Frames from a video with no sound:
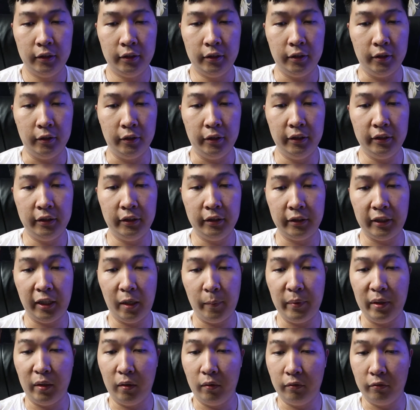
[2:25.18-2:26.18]
So this is
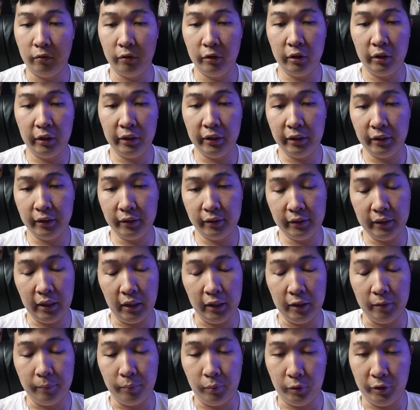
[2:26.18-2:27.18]
going to be a really good
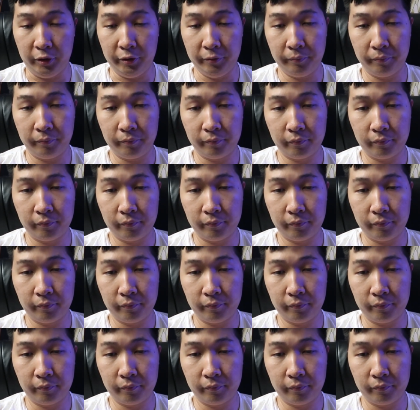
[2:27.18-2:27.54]
selling point.